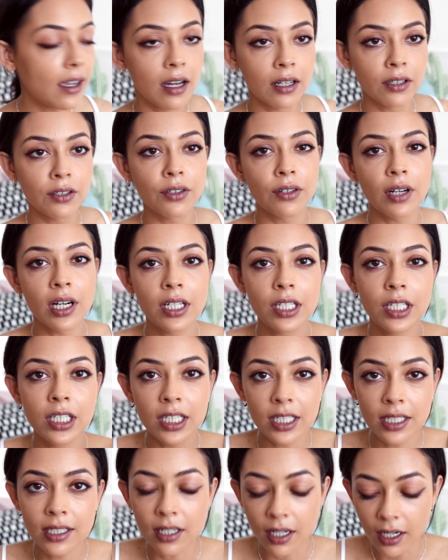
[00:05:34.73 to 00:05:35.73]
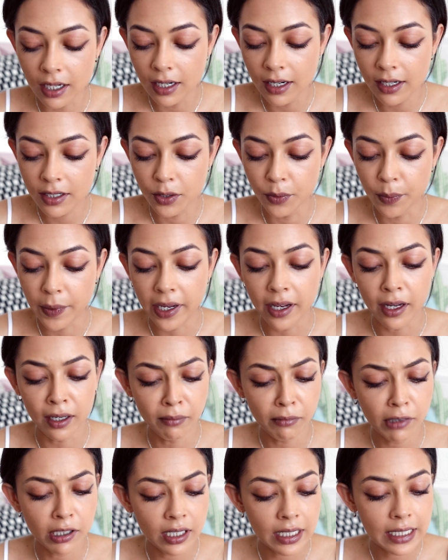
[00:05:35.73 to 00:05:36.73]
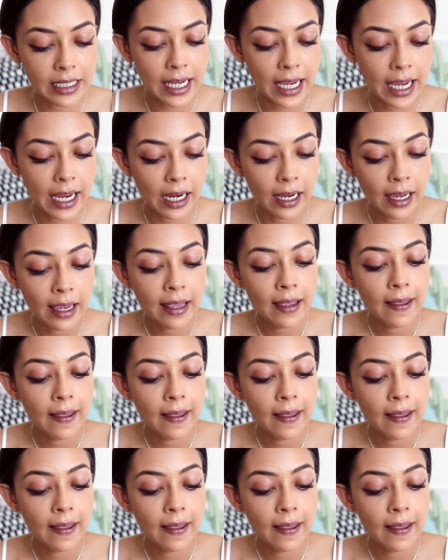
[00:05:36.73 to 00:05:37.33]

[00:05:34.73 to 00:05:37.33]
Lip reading: under eyes just a little bit, and I'm going to take